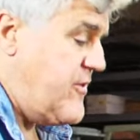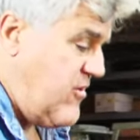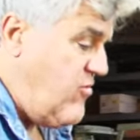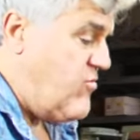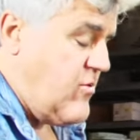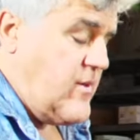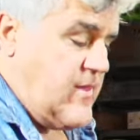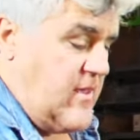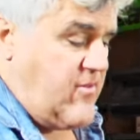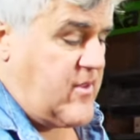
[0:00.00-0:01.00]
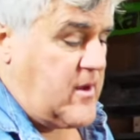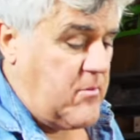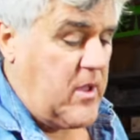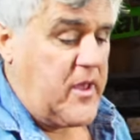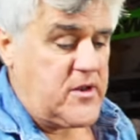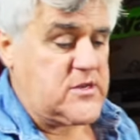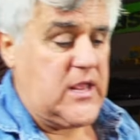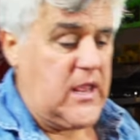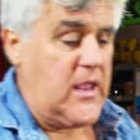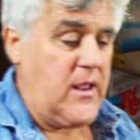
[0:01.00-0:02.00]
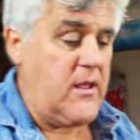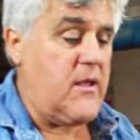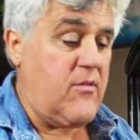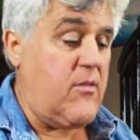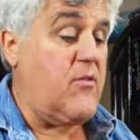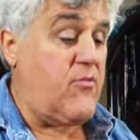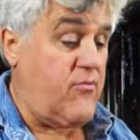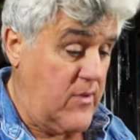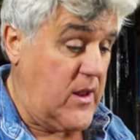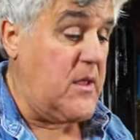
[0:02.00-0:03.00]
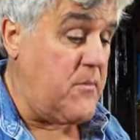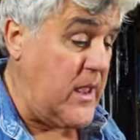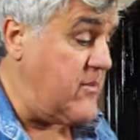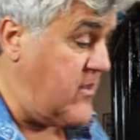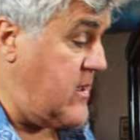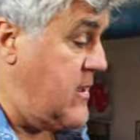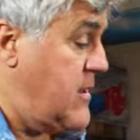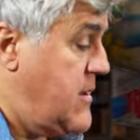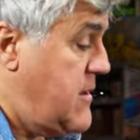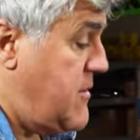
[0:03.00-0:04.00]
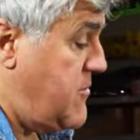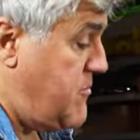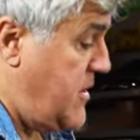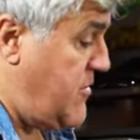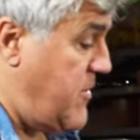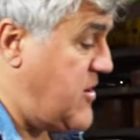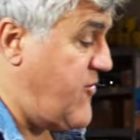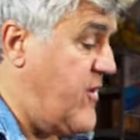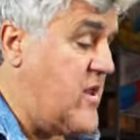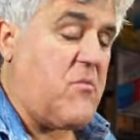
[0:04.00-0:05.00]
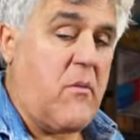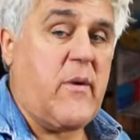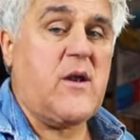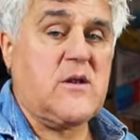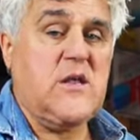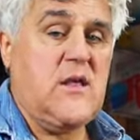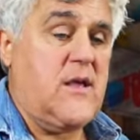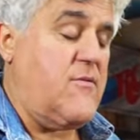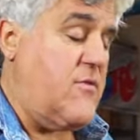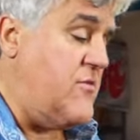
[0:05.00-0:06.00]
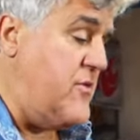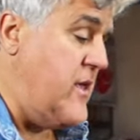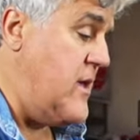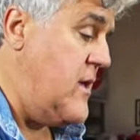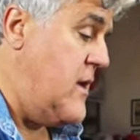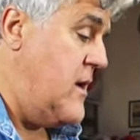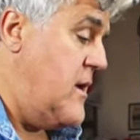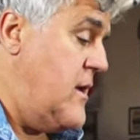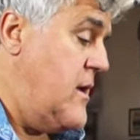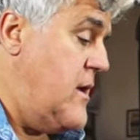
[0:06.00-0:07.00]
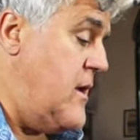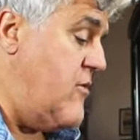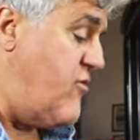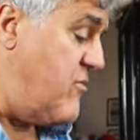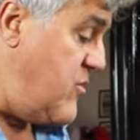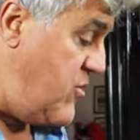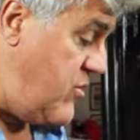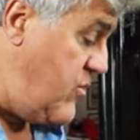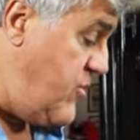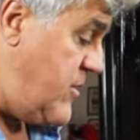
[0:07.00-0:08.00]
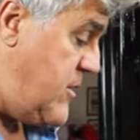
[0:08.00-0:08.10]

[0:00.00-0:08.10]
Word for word: the difference between this and a Model T, it, it's really amazing. As, as much fun as my Model T is, this thing is smooth